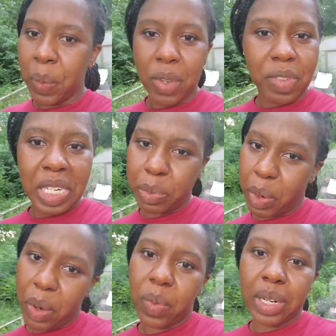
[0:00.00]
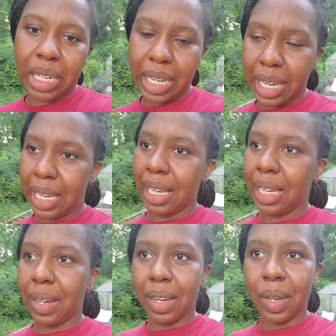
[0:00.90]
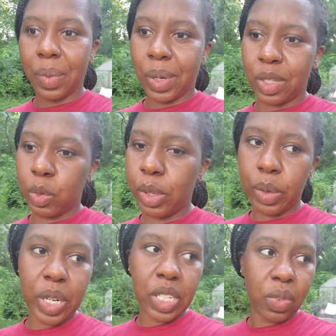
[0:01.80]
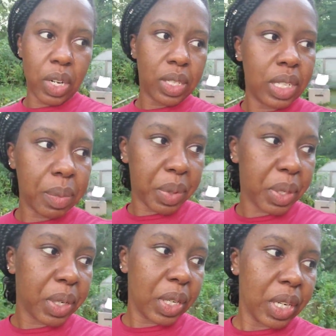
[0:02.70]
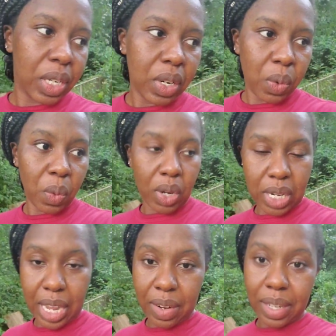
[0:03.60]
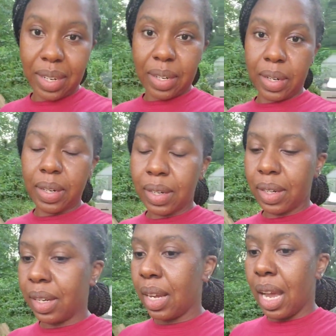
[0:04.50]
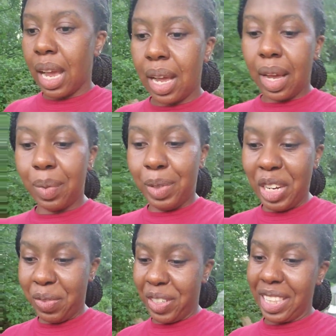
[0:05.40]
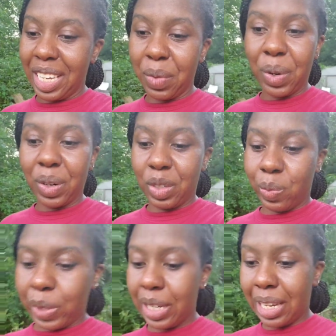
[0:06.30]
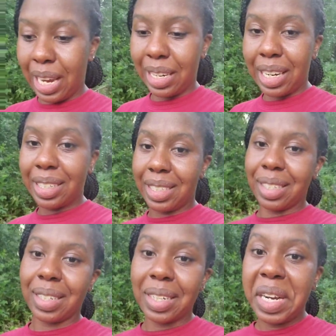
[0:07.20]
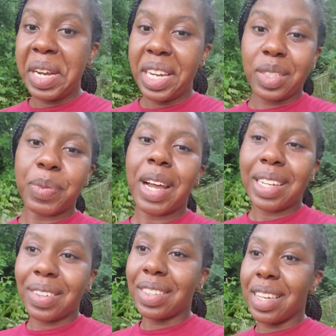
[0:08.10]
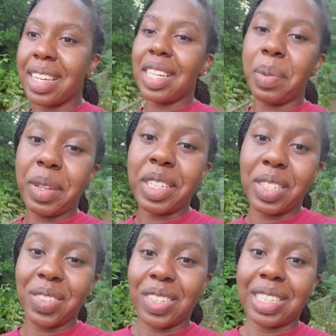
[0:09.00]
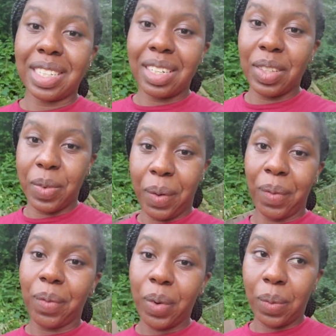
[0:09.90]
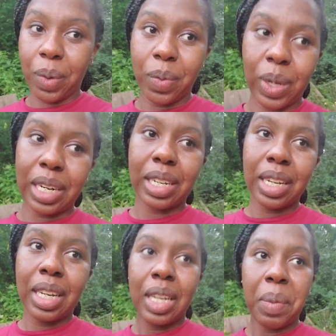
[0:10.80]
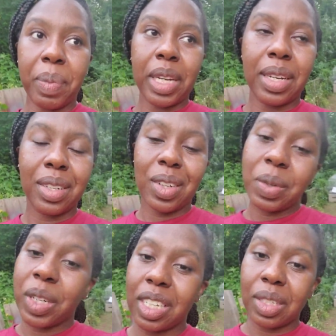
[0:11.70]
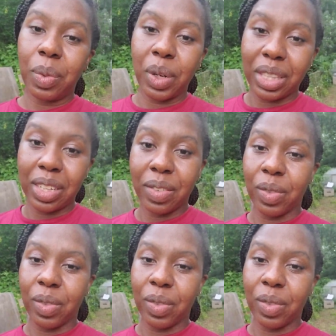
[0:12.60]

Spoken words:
We finished part 1 today. We're going to spend the rest of our summer working out here. I'm definitely thinking we're going to spend a lot of next year. It's probably going to take a couple of years for us to get to where we want it, but you know what, it's worth it.